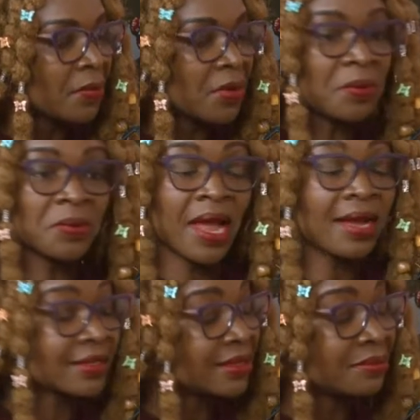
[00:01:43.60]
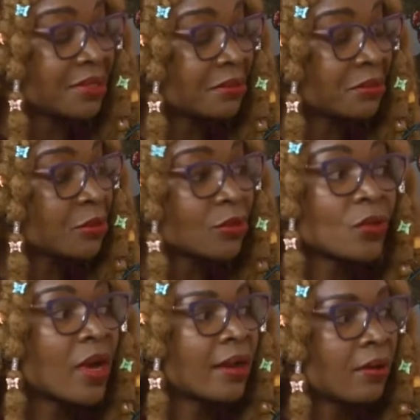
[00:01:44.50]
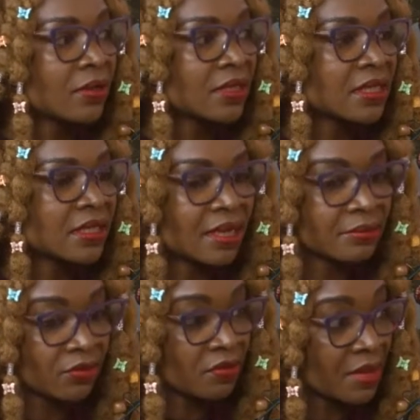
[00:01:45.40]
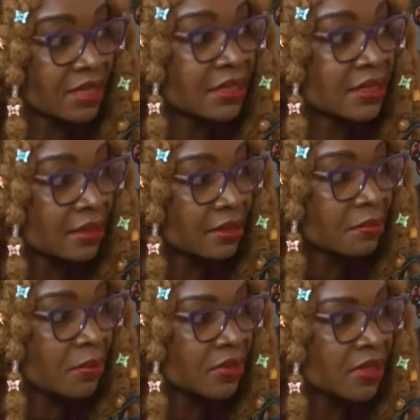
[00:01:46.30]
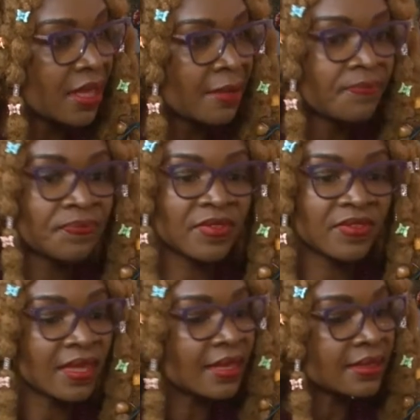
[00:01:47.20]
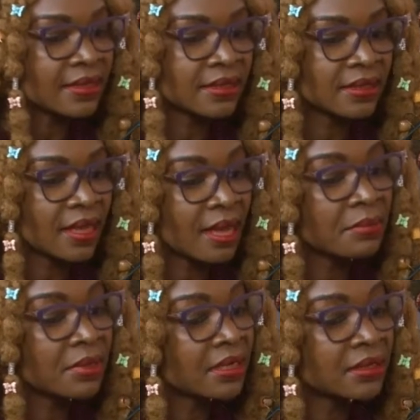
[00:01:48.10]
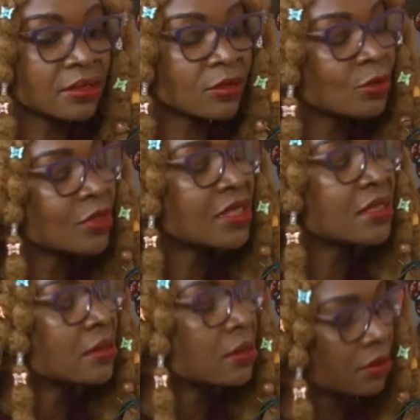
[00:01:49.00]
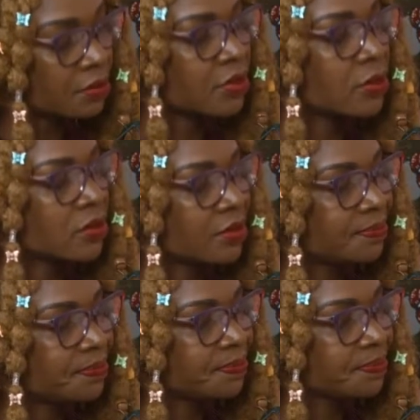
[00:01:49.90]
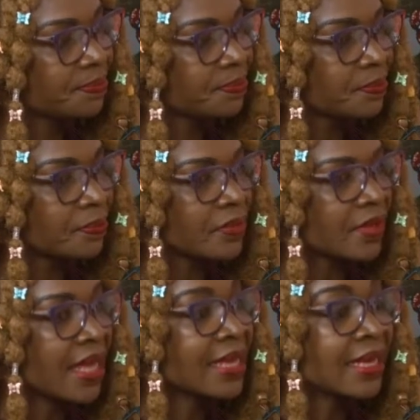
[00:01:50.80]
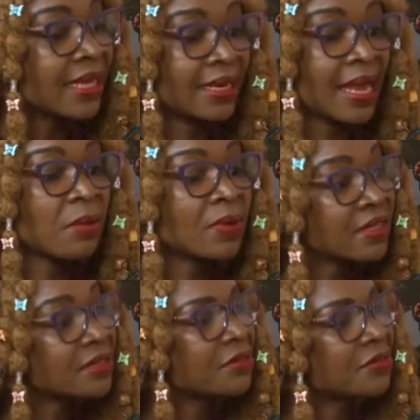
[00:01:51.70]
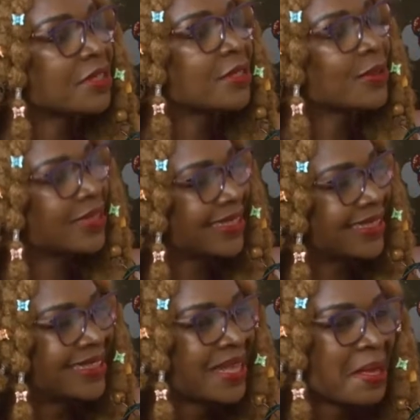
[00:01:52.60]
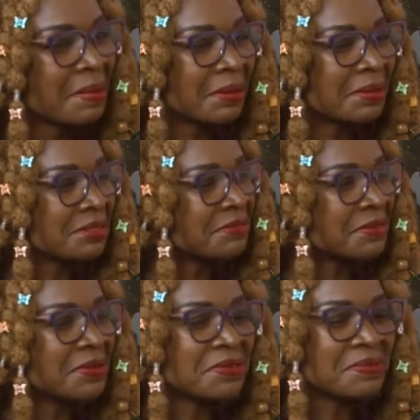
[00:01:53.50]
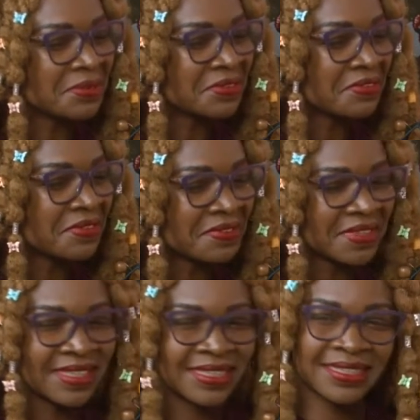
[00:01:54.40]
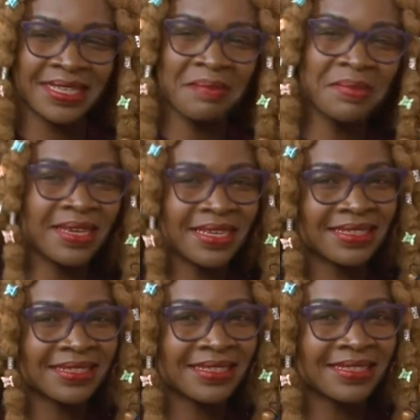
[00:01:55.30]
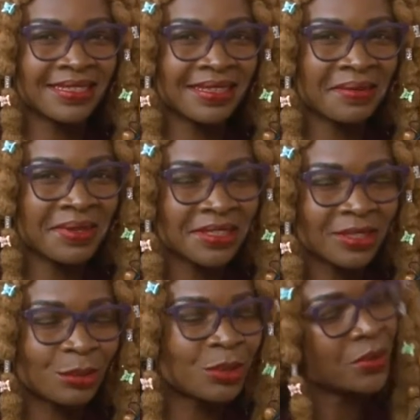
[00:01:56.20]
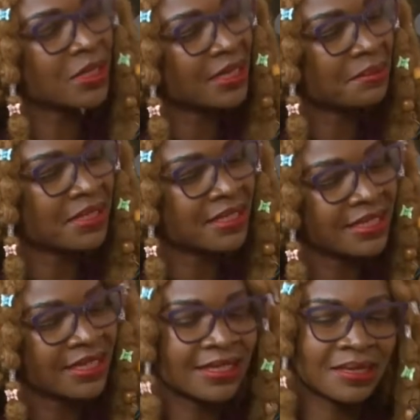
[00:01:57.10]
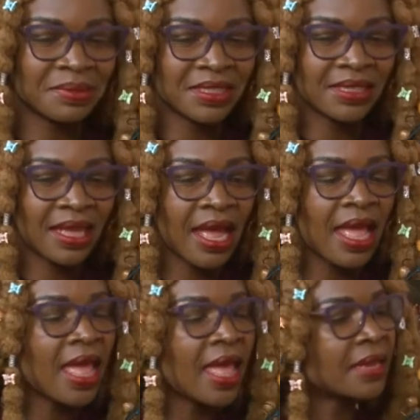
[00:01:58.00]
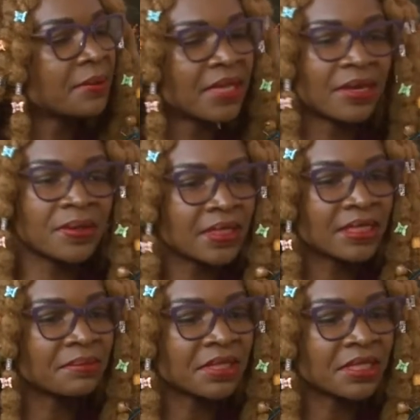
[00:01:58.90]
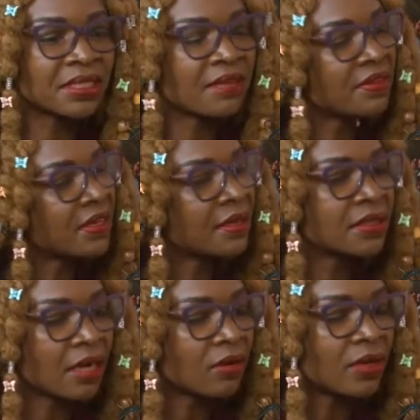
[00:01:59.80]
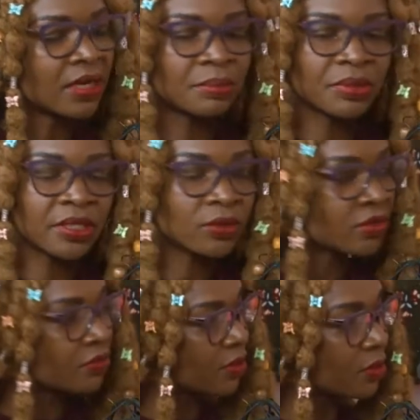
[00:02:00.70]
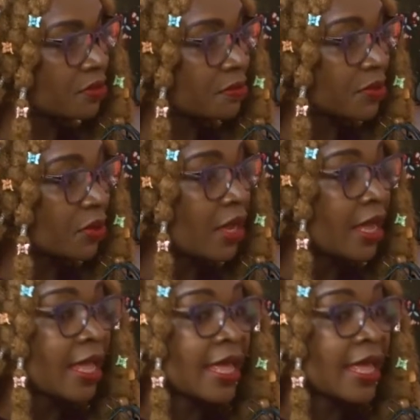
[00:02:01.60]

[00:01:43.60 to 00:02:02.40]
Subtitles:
We will actually be able to do a lot in terms of emergency response. The second thing is that the ambulances don't sit in hospitals. Again, a waste of resources. Because if you go to most of our facilities, ambulances are sitting there waiting to be told, take a patient here, take a patient there. And when they're not taking patients, they're ferrying charcoal and potatoes for the hospital.